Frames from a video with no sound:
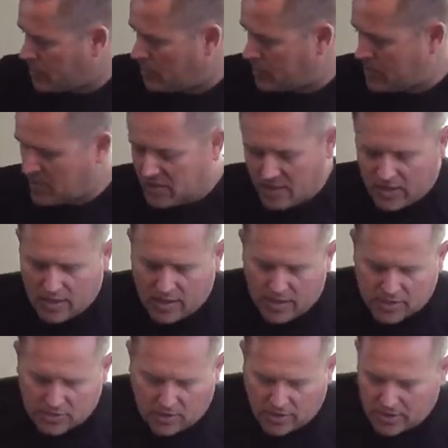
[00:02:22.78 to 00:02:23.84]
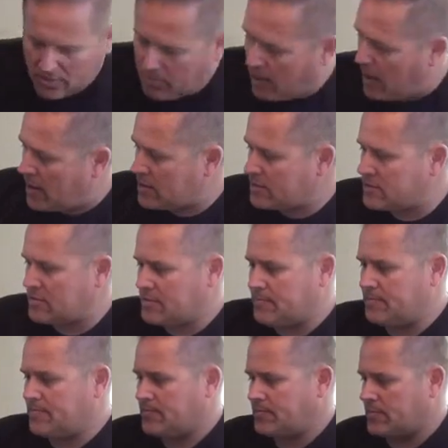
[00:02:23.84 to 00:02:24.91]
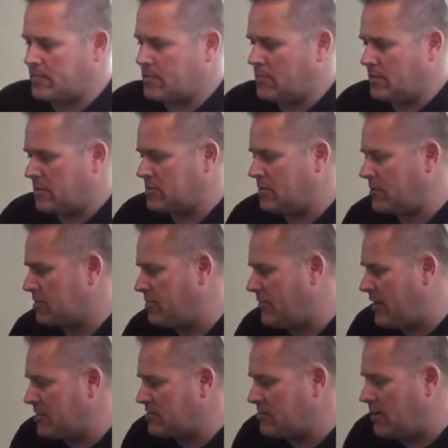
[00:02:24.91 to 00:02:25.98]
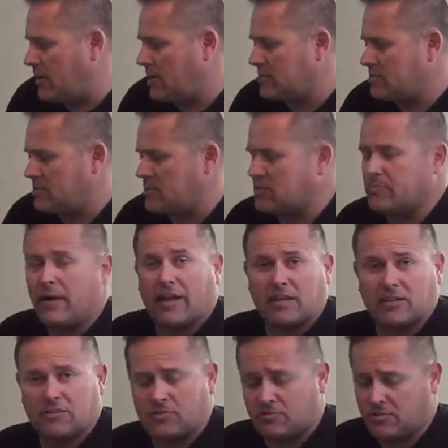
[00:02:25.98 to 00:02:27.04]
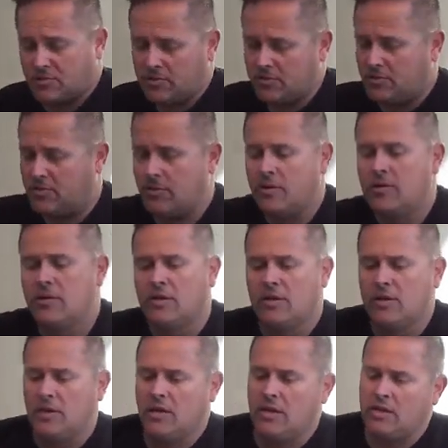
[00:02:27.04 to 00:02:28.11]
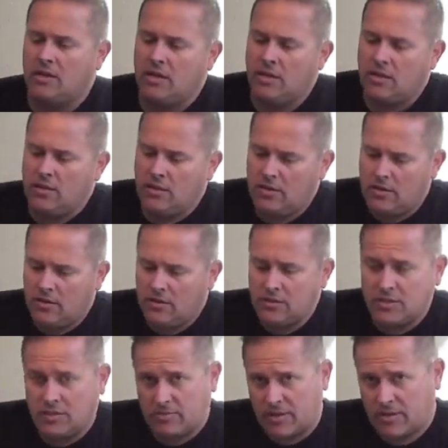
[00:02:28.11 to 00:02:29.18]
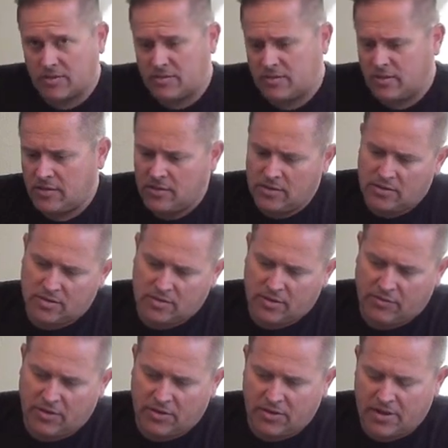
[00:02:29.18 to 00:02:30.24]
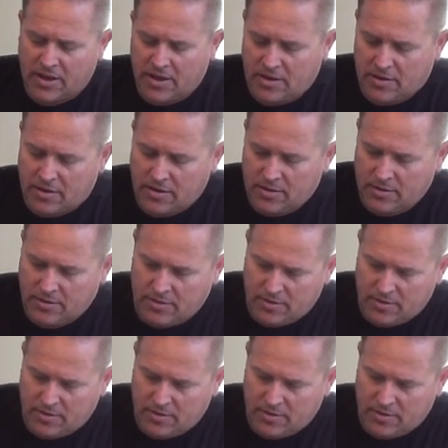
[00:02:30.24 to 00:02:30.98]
within the electronic device box, as it's packaged with your Trex 700N